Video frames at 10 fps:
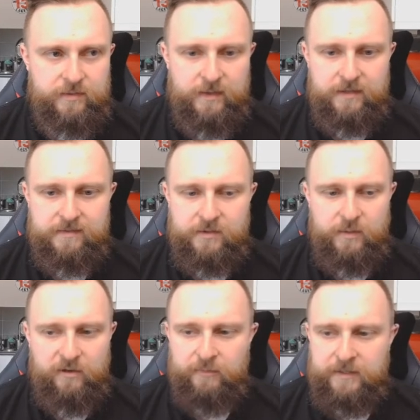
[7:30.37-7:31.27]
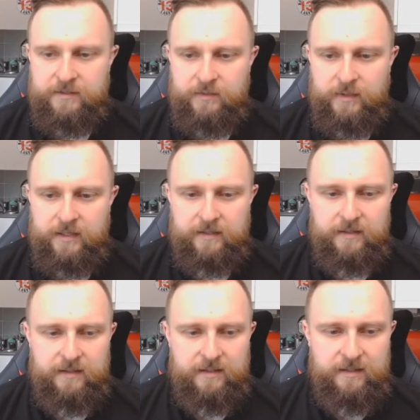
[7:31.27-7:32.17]
because we are 12 minutes away.
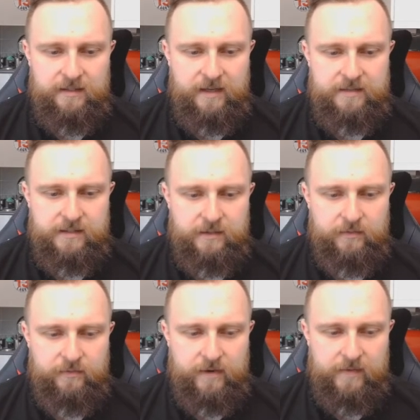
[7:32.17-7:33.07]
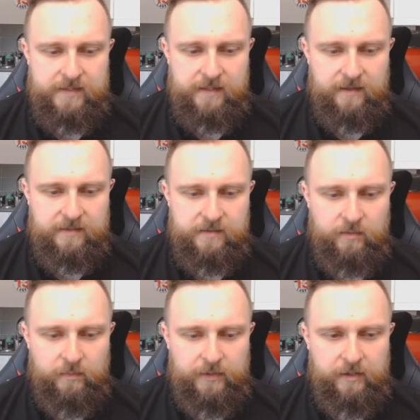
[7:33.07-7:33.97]
Neto, very tired. So
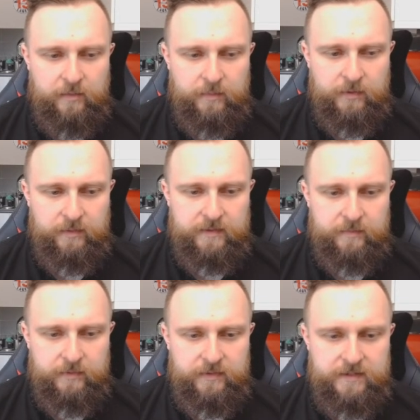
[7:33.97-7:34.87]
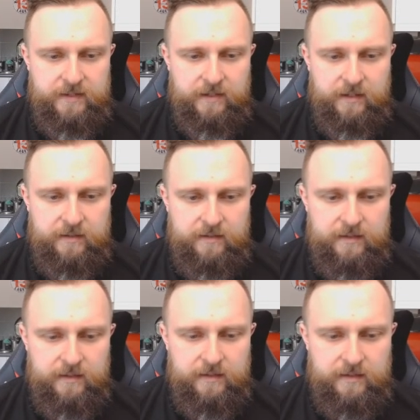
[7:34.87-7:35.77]
we'll bring on Pulisic
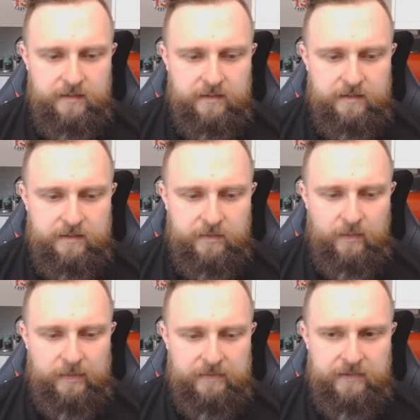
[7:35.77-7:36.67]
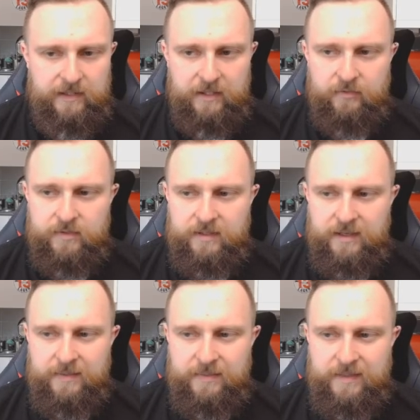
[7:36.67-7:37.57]
so he can play on the left.
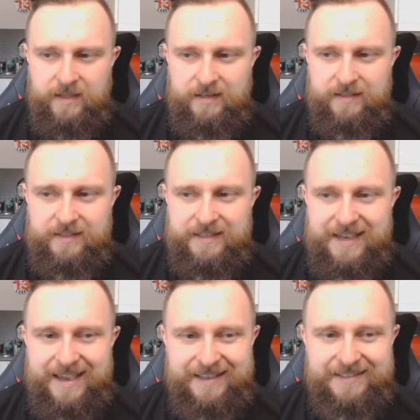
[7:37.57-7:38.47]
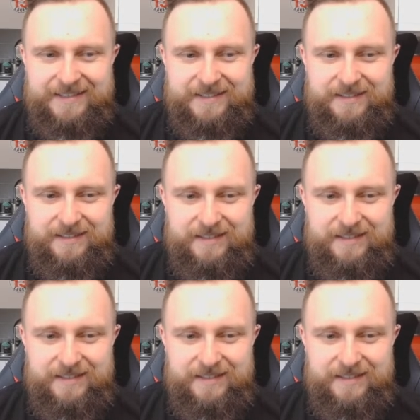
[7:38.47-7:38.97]
And then I guess